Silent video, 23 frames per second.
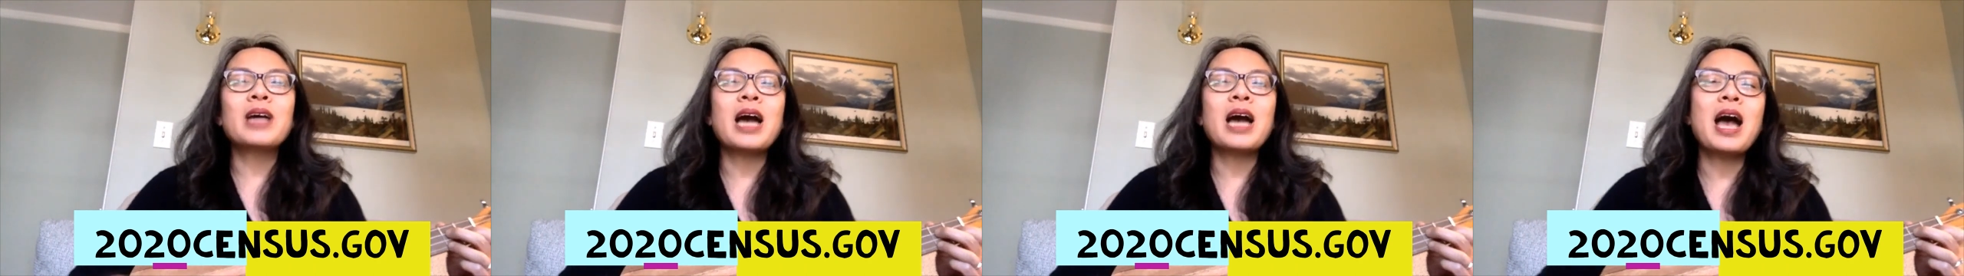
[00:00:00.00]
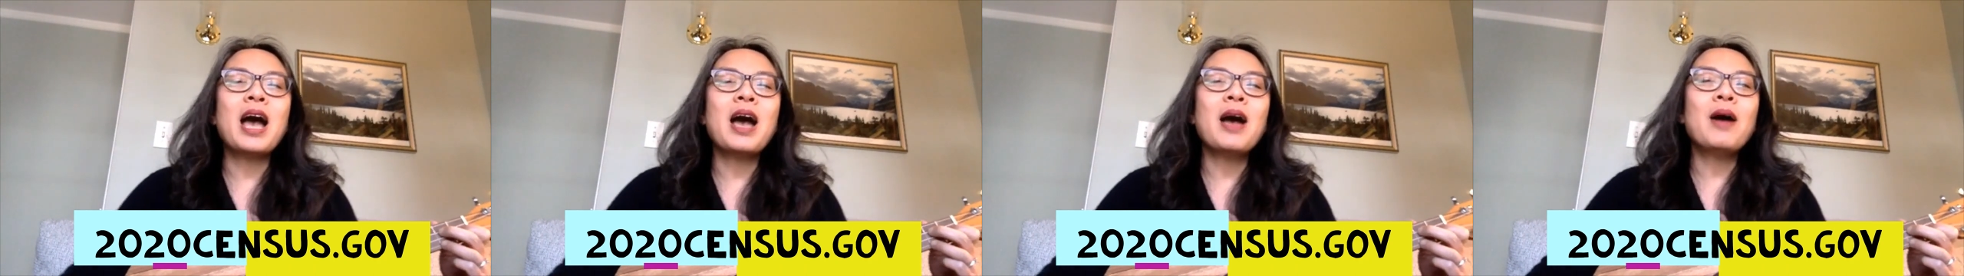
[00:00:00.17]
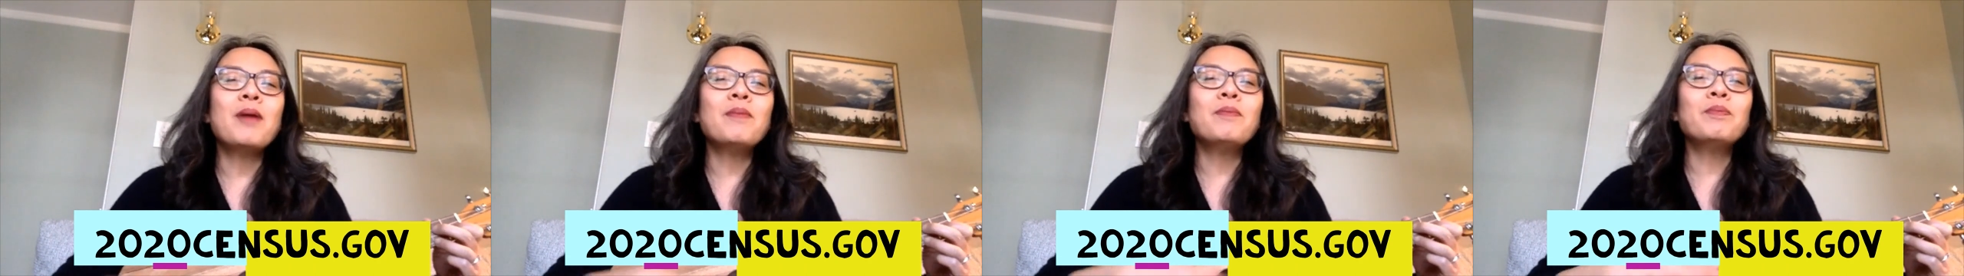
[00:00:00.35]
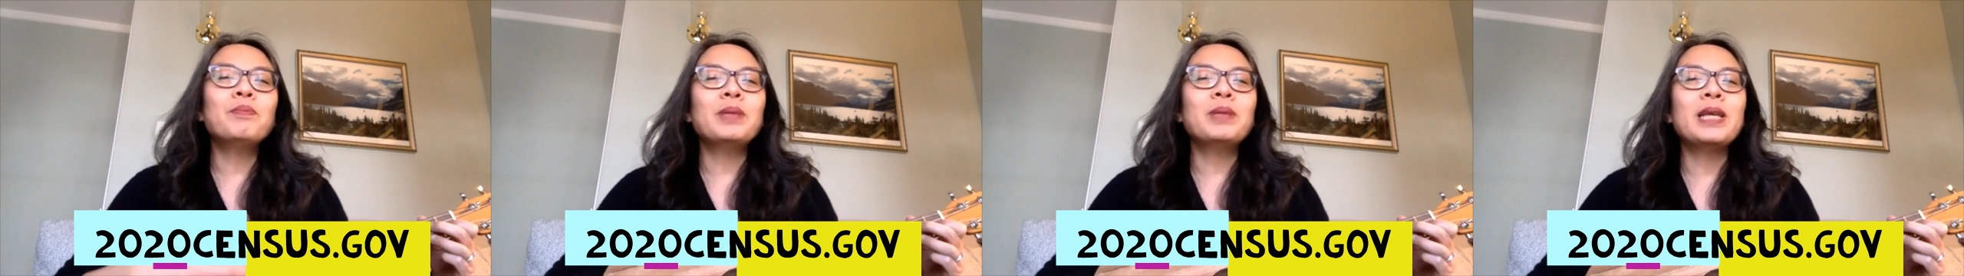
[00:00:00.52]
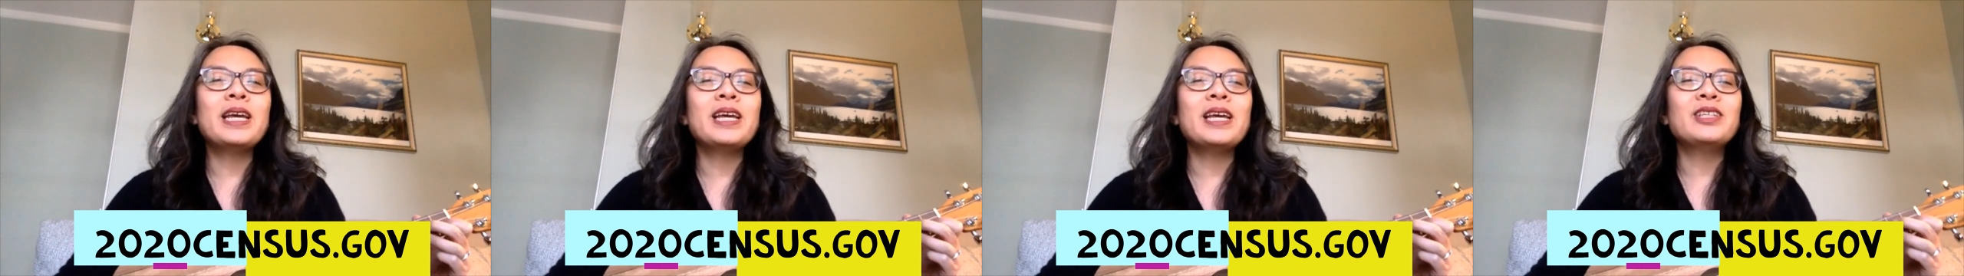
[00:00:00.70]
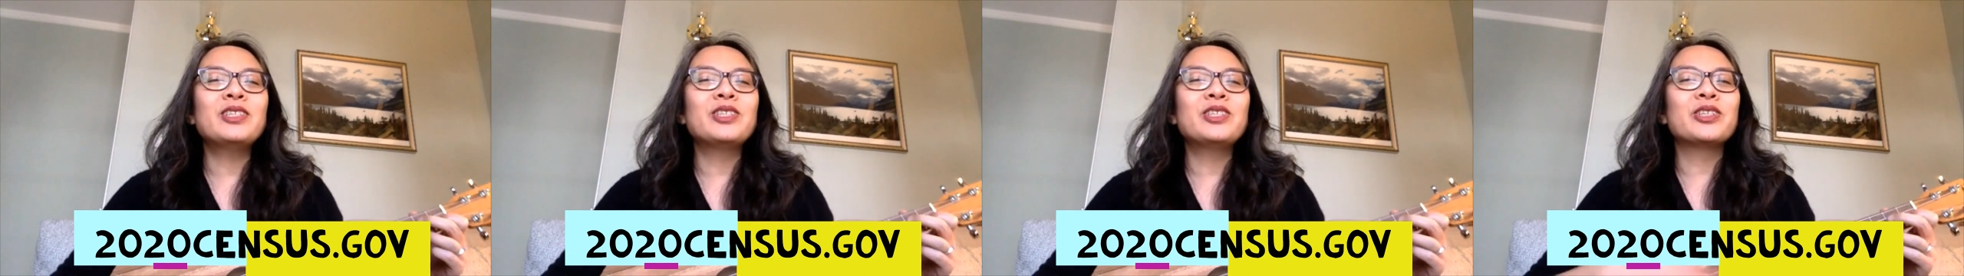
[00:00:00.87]

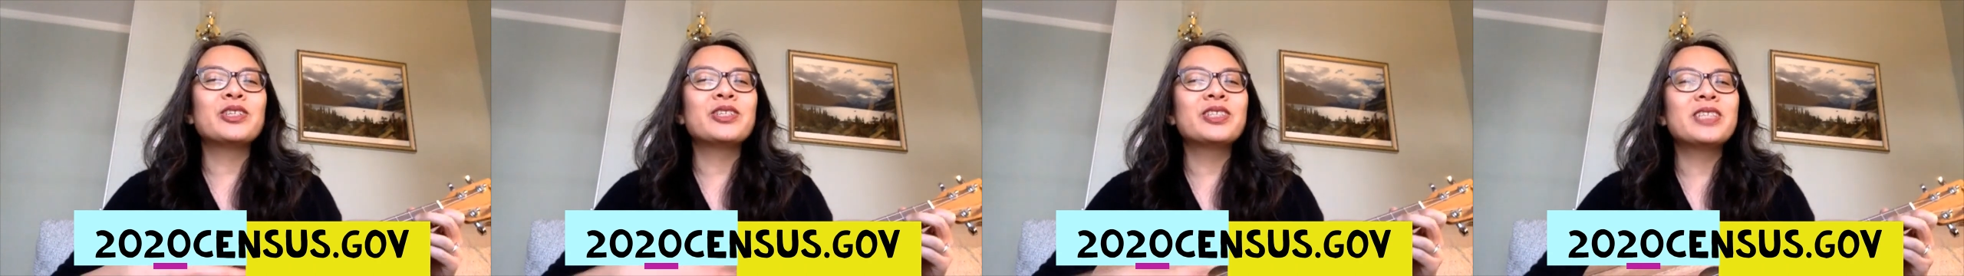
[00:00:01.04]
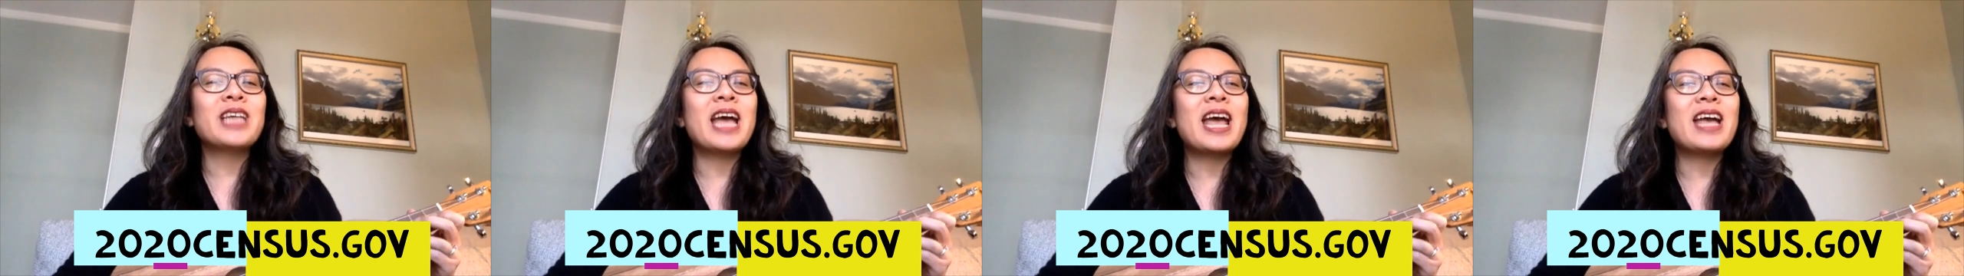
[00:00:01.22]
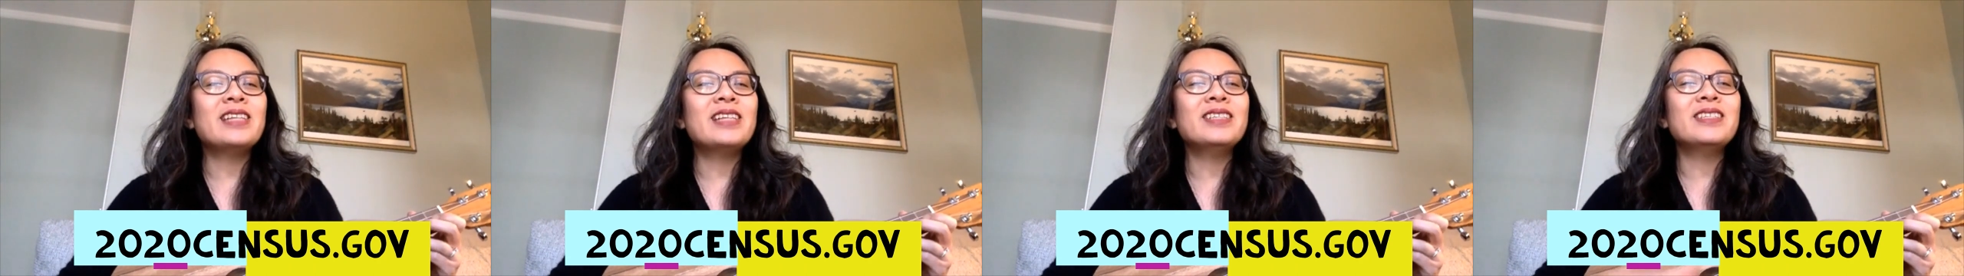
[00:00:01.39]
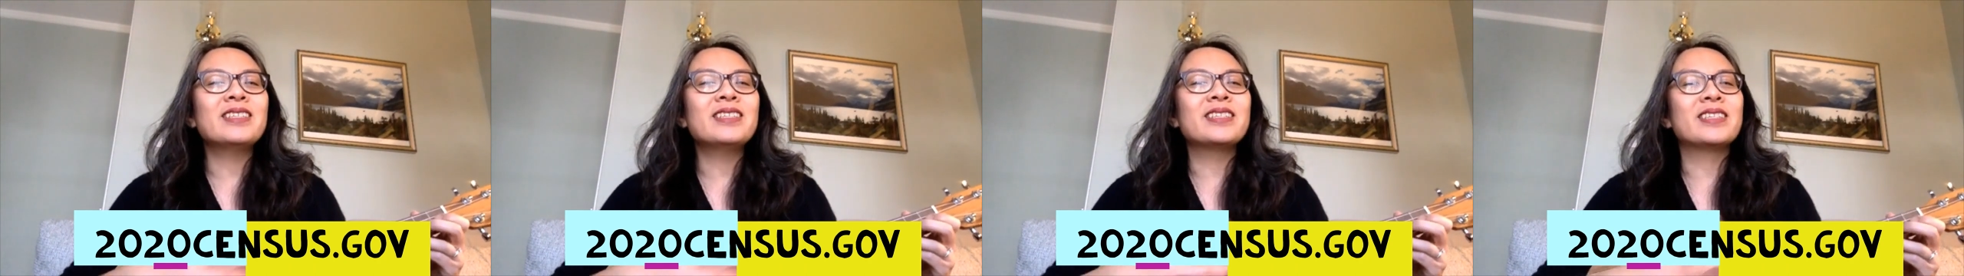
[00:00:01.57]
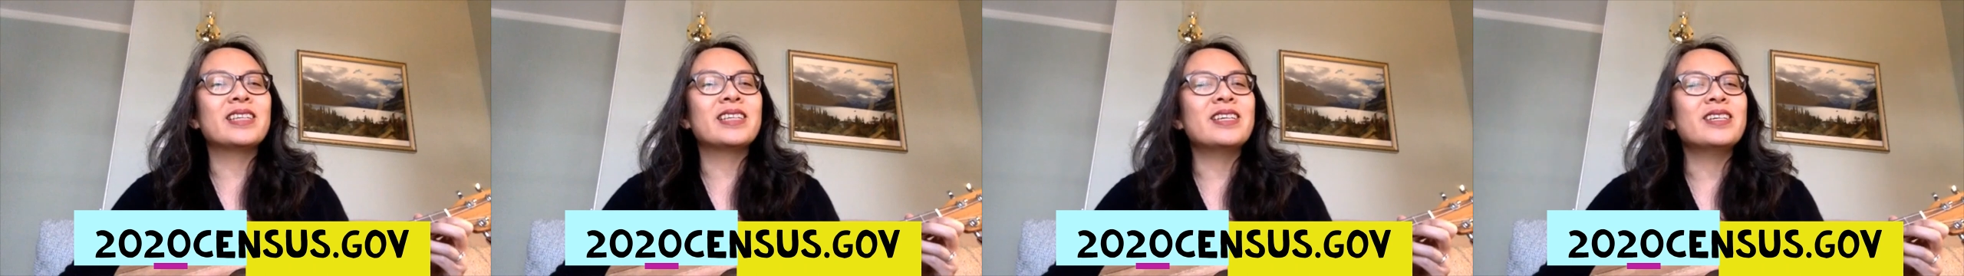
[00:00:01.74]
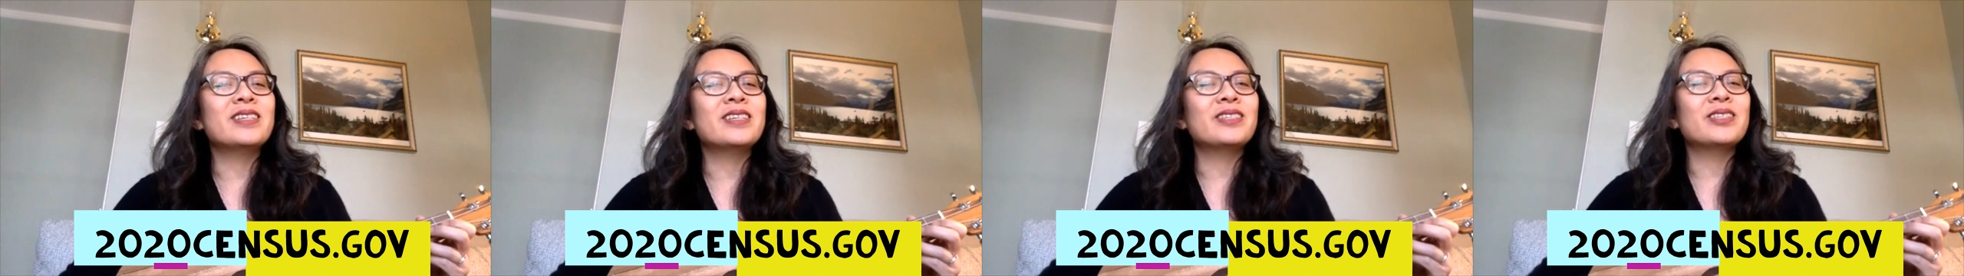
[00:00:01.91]
complete your
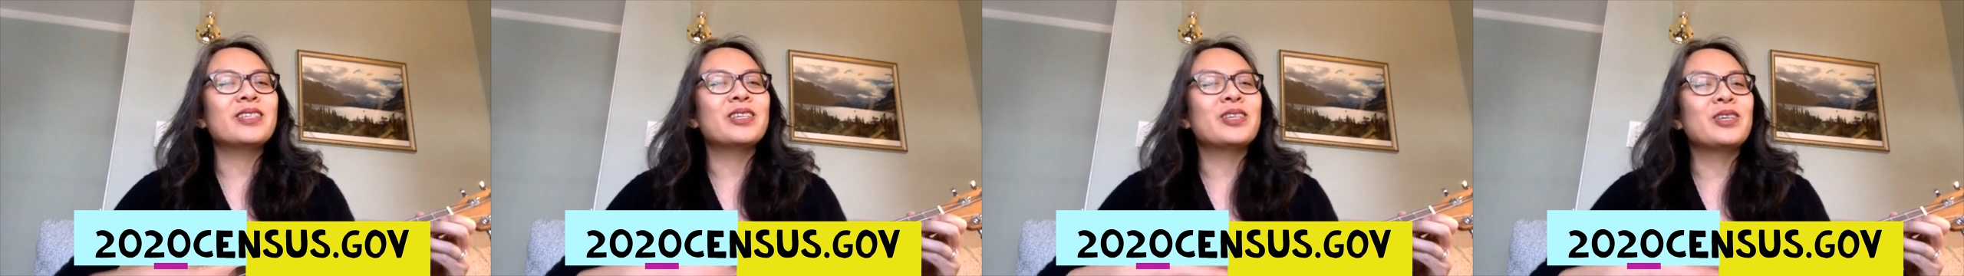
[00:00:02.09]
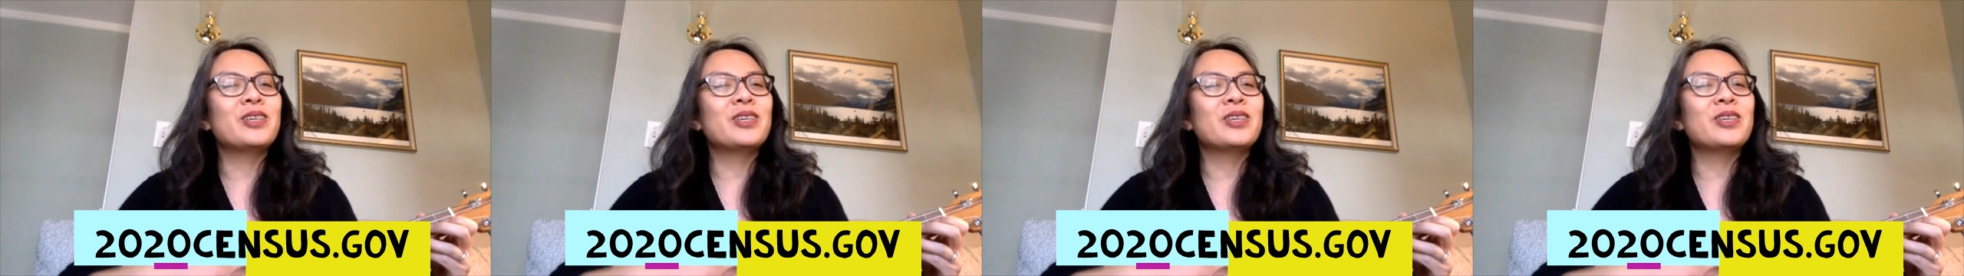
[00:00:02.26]
census,